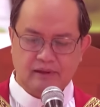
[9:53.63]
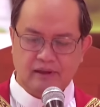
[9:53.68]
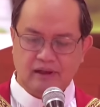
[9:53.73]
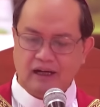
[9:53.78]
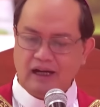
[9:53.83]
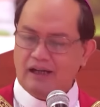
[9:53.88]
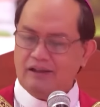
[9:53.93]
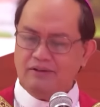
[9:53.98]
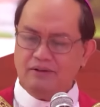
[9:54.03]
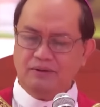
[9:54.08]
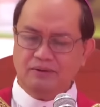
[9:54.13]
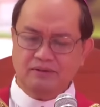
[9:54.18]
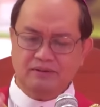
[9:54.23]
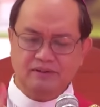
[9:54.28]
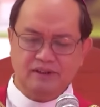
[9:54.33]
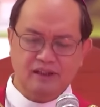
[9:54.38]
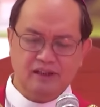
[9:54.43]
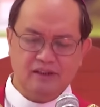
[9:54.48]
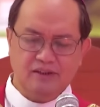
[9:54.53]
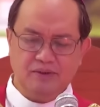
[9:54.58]
I don't
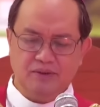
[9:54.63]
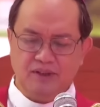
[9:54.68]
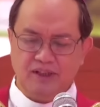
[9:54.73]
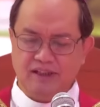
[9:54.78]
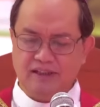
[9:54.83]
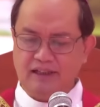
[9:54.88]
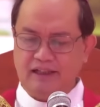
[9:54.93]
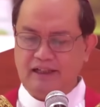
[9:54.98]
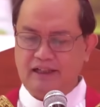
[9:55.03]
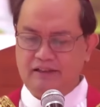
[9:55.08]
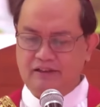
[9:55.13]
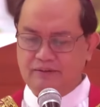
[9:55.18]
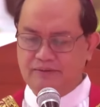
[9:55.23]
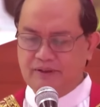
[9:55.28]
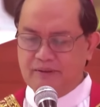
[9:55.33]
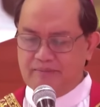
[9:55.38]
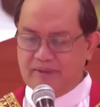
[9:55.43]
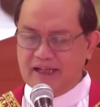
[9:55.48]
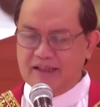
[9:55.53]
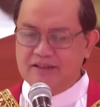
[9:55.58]
think you need a lot of
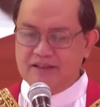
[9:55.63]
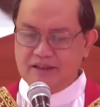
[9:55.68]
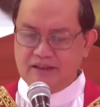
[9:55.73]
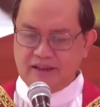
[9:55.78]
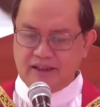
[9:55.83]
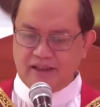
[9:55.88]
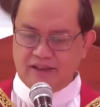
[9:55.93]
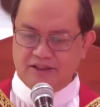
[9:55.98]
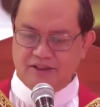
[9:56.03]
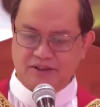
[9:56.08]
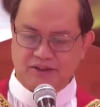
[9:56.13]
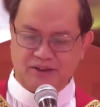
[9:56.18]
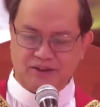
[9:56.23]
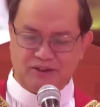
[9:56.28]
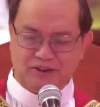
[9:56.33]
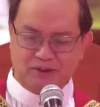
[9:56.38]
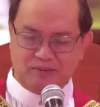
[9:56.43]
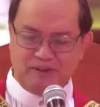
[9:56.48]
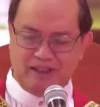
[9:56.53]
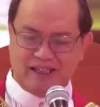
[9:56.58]

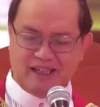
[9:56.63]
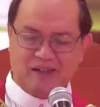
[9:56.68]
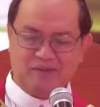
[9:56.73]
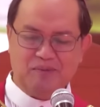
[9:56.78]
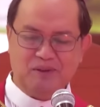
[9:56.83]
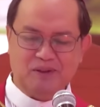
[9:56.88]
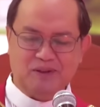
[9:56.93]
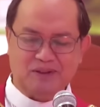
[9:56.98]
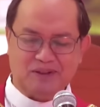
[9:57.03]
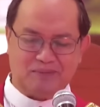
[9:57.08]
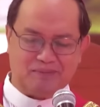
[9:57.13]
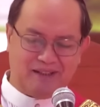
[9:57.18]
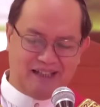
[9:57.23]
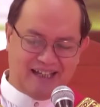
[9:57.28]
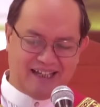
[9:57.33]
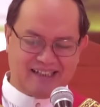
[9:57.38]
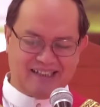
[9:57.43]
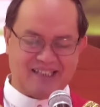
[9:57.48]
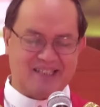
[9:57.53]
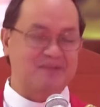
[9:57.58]
imagination to be able to
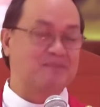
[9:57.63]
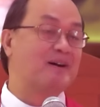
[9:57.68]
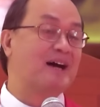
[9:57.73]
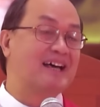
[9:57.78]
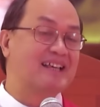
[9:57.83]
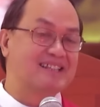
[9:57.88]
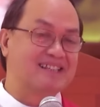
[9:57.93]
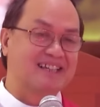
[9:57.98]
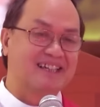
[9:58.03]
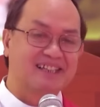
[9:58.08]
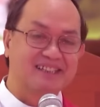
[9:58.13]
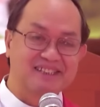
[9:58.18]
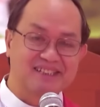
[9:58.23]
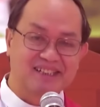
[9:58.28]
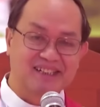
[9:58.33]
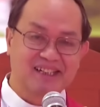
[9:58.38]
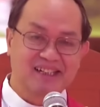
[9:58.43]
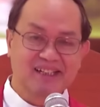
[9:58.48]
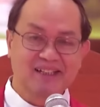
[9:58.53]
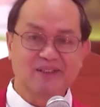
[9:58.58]
apply this
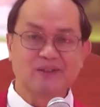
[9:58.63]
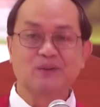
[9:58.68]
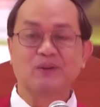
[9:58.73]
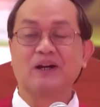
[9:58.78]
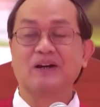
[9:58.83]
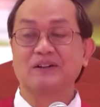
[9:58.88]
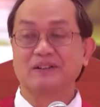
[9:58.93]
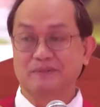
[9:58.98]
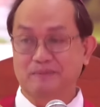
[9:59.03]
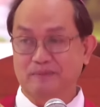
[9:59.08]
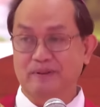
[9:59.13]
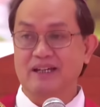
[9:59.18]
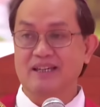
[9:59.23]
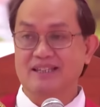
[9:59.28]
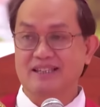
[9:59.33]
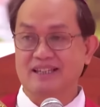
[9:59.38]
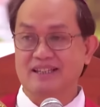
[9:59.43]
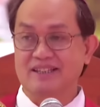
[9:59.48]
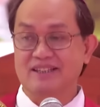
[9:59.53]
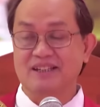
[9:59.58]
passage to our
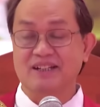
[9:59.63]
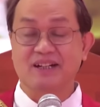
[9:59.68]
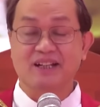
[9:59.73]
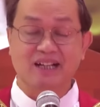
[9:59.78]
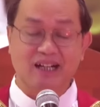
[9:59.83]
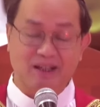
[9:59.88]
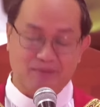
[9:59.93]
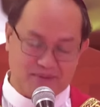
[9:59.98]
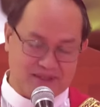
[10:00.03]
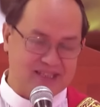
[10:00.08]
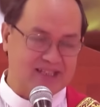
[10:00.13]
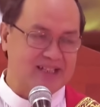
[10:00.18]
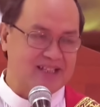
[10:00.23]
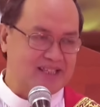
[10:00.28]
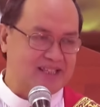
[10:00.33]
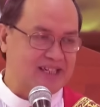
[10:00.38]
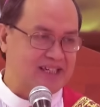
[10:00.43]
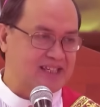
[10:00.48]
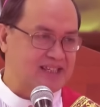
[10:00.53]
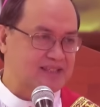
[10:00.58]
present
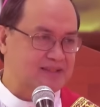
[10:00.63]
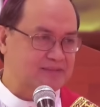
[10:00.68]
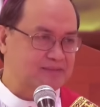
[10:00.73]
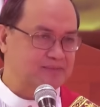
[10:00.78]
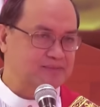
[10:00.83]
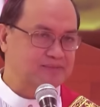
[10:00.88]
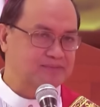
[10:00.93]
circumstances.